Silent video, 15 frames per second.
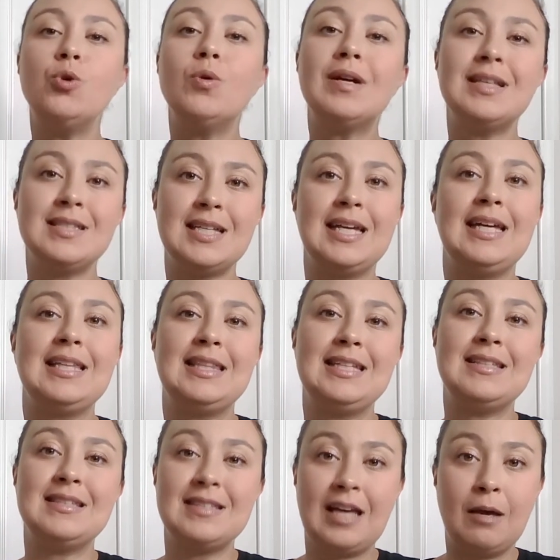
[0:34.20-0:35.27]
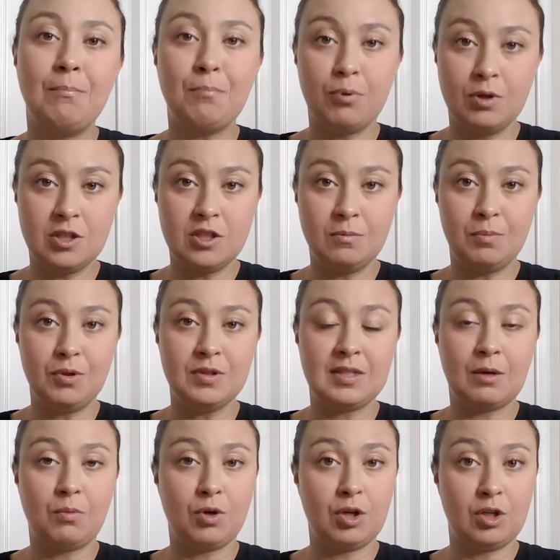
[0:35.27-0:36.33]
you can take these same principles
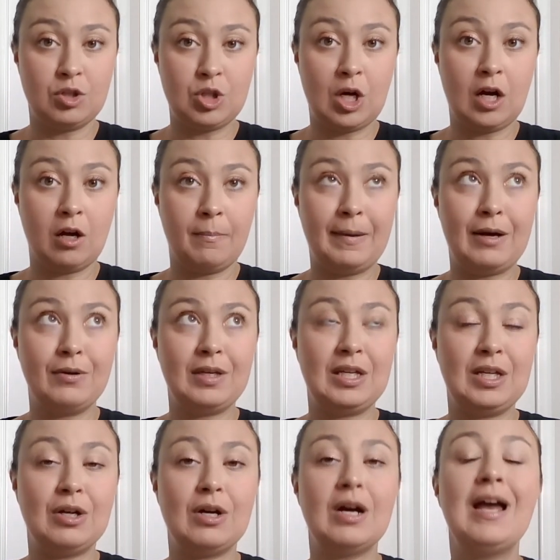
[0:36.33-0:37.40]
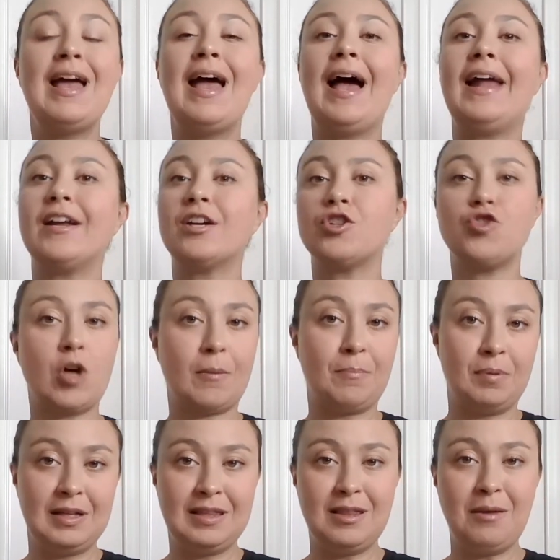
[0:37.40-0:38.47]
that we're going to talk about here and
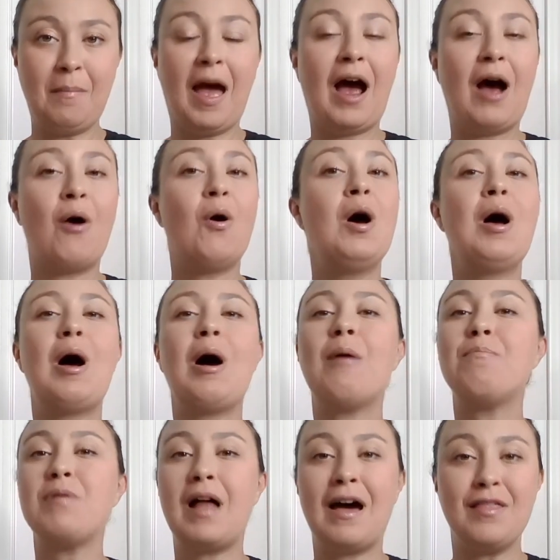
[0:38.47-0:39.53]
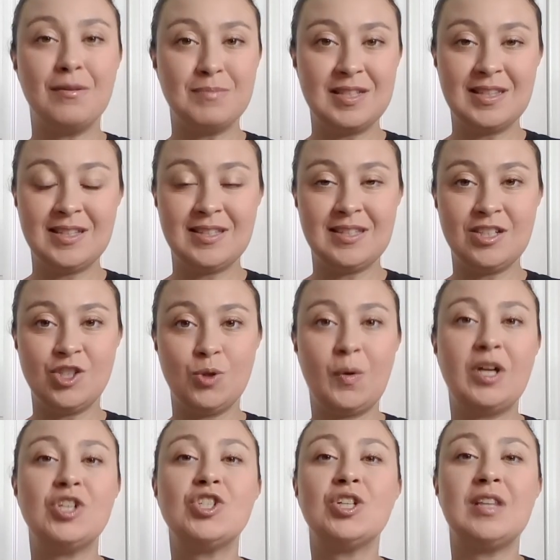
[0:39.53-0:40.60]
extrapolate them out, apply them to the
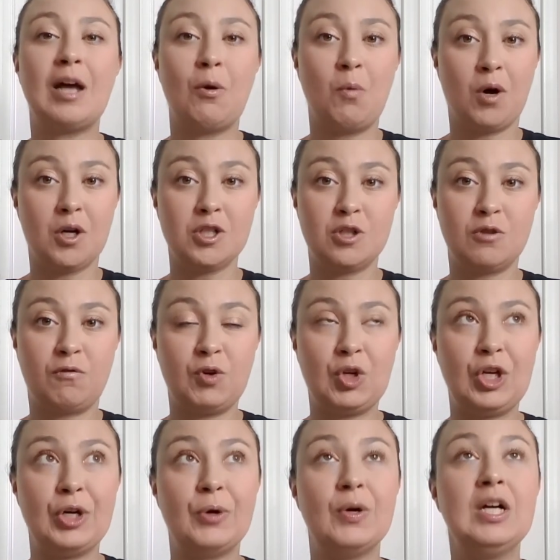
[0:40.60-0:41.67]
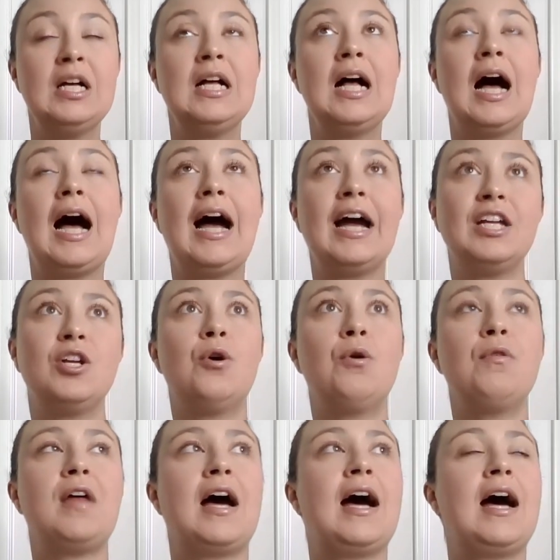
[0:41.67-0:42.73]
situation that works for you. I
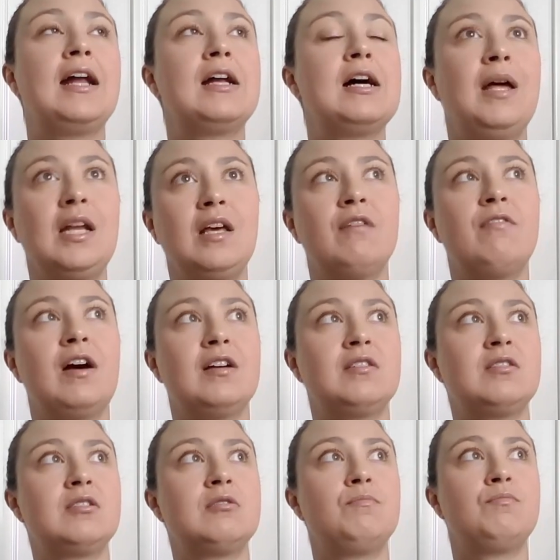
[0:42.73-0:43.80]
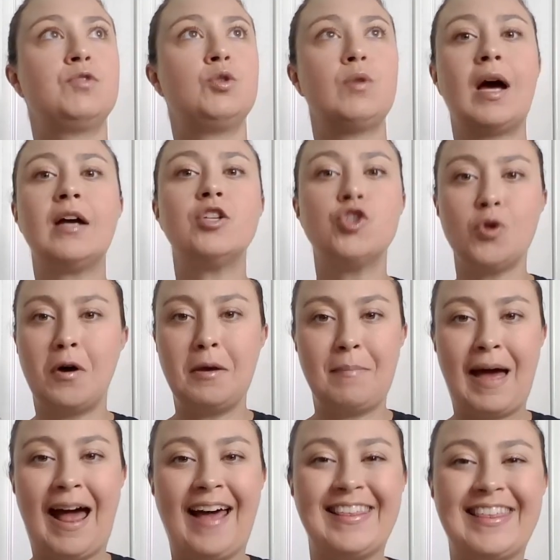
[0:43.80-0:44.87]
know that many of us do not enjoy
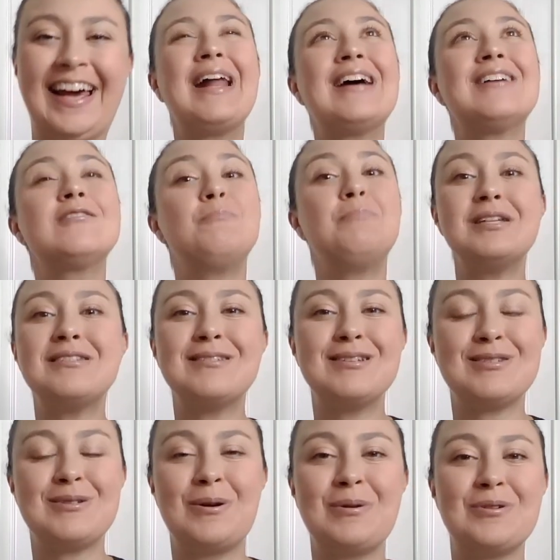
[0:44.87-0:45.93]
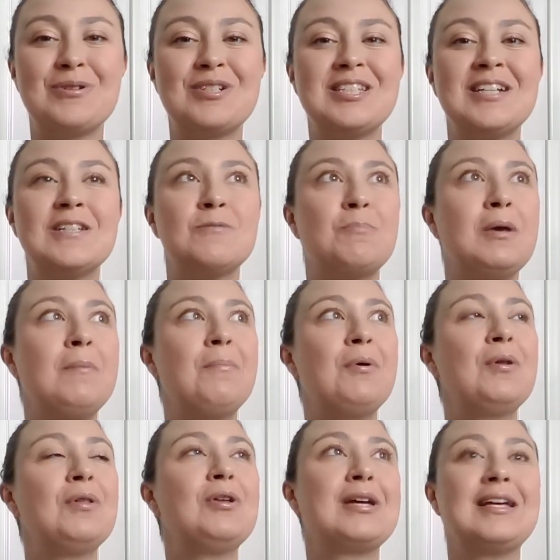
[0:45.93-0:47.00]
math, but as business owners and as
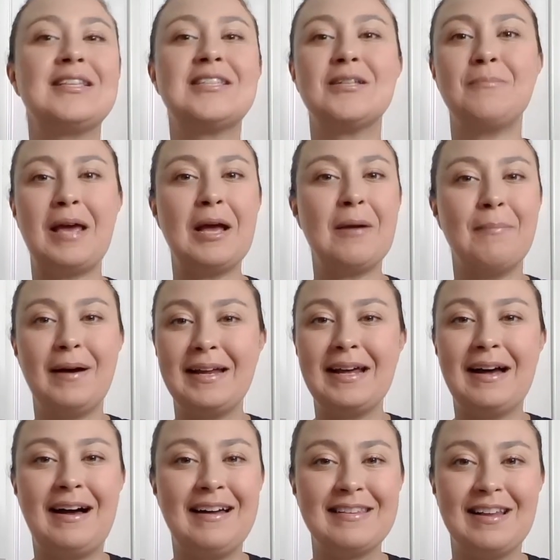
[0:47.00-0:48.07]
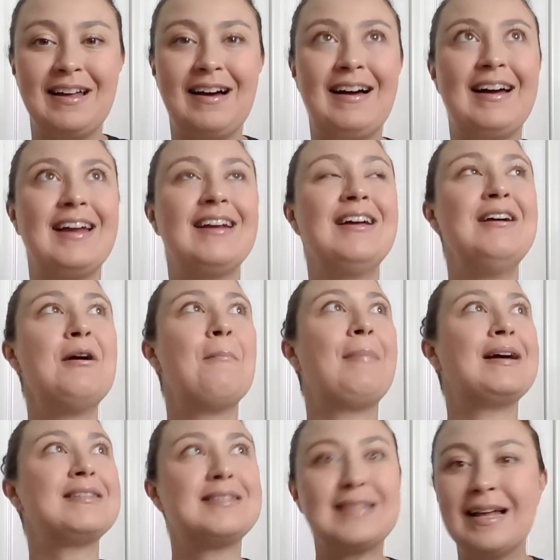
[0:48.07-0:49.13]
people looking to make money online
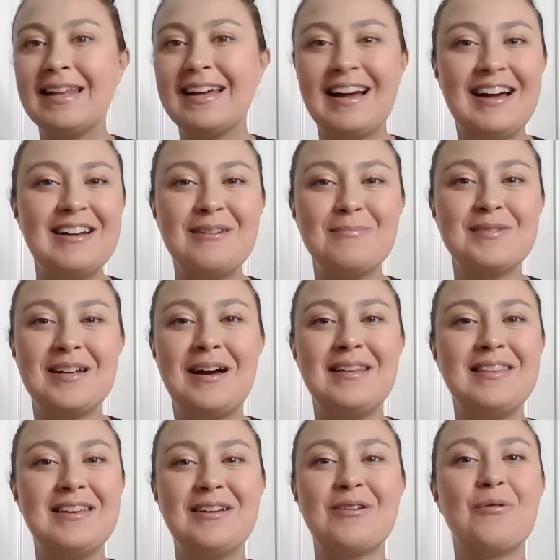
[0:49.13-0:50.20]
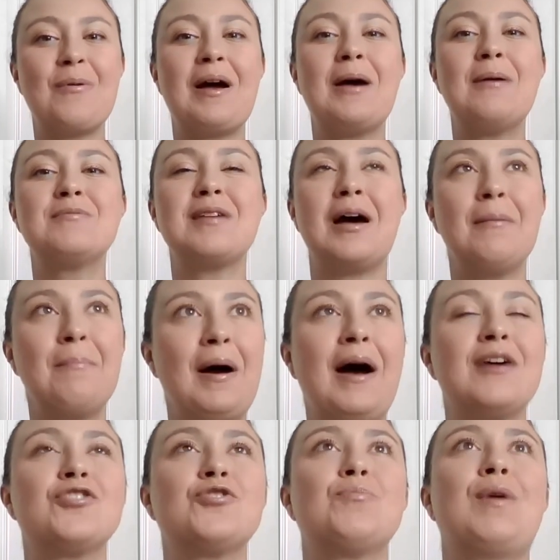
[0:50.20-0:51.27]
by selling items on the interwebs, on
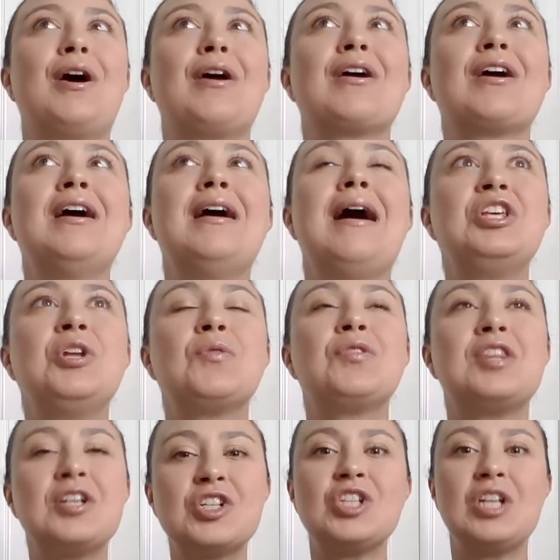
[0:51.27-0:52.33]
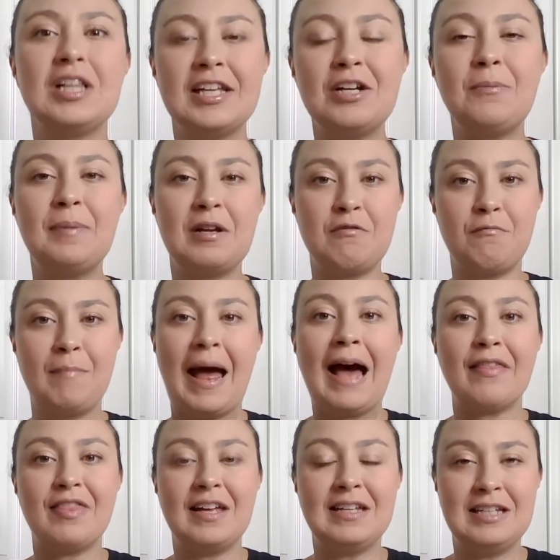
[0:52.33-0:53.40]
Poshmark, you know, there's a little bit of
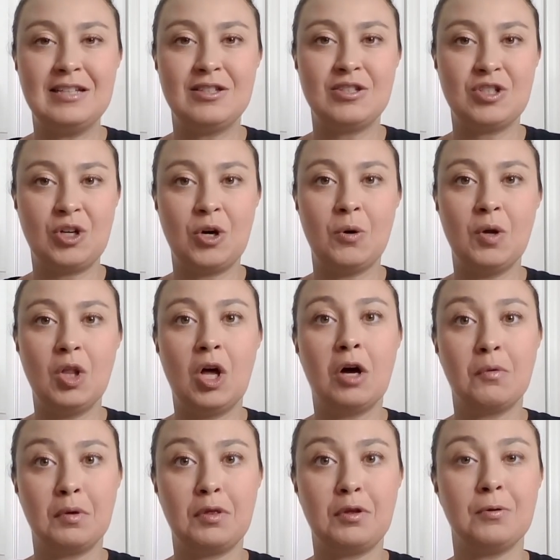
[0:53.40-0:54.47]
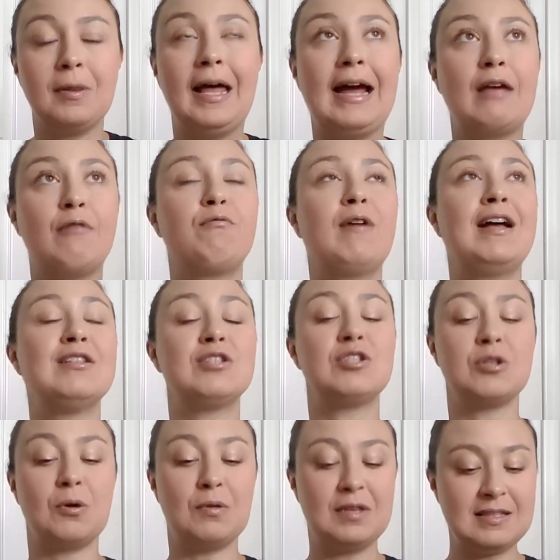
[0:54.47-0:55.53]
math that needs to go along with your life. And
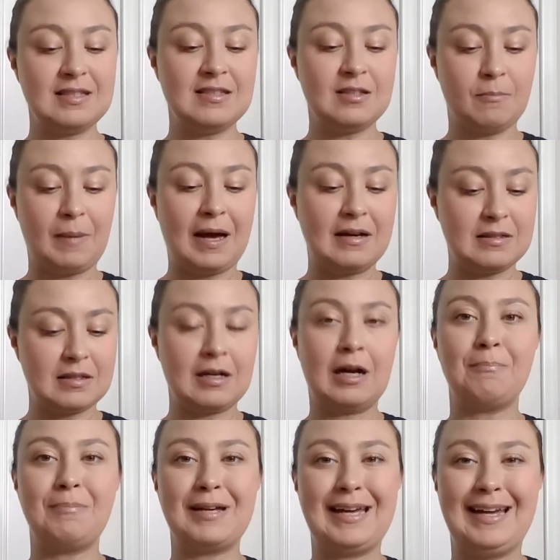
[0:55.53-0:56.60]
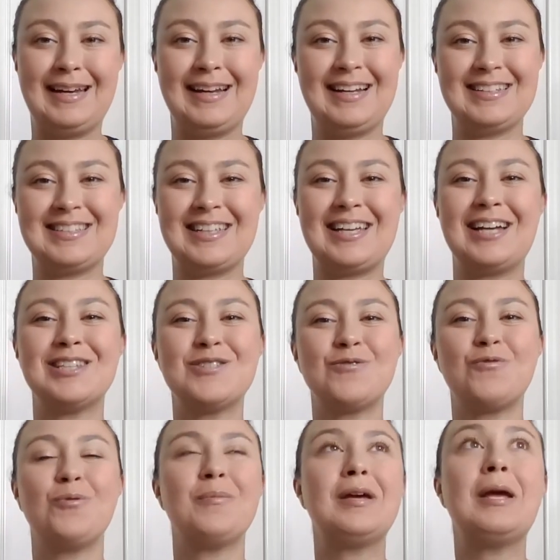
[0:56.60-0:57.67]
so this is about as complicated as it
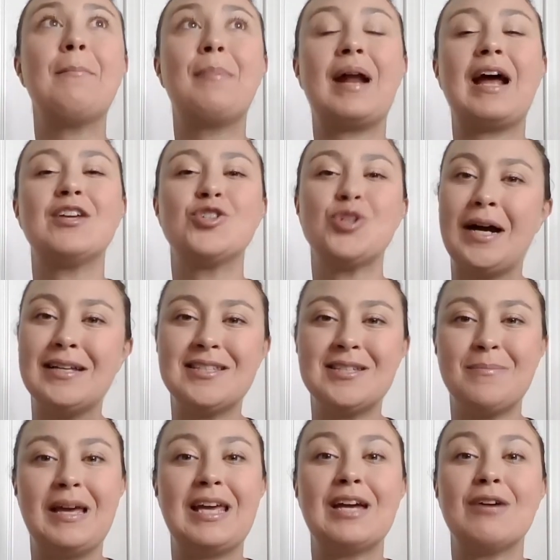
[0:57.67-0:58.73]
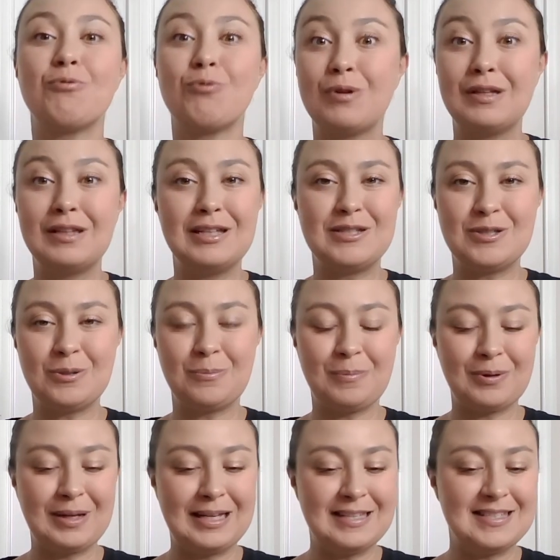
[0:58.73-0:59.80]
gets for me, but I tried to make it really
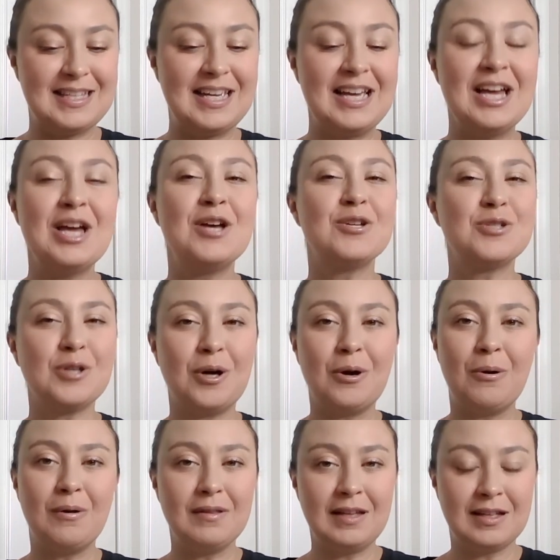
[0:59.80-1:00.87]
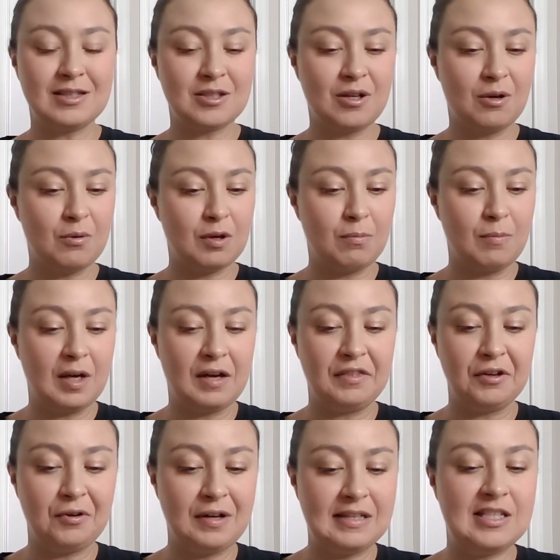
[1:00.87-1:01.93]
super easy. So let's go with me
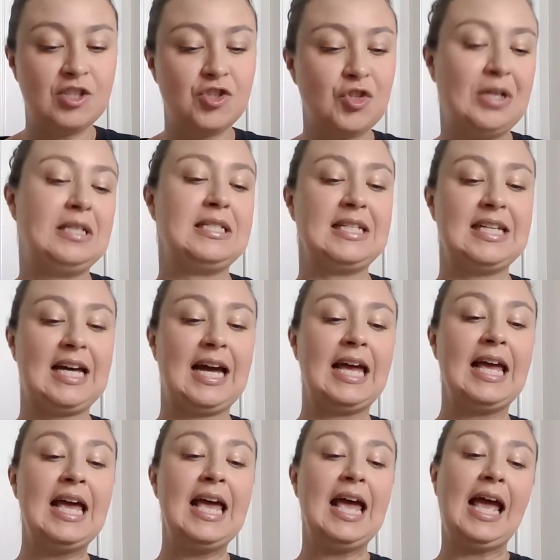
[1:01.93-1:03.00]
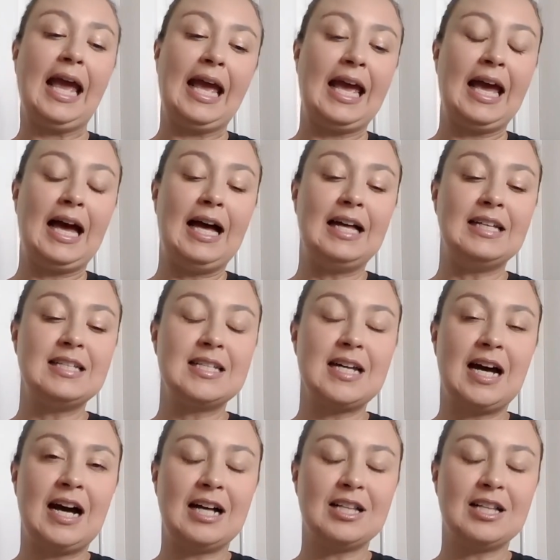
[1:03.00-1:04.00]
on the crazy train today and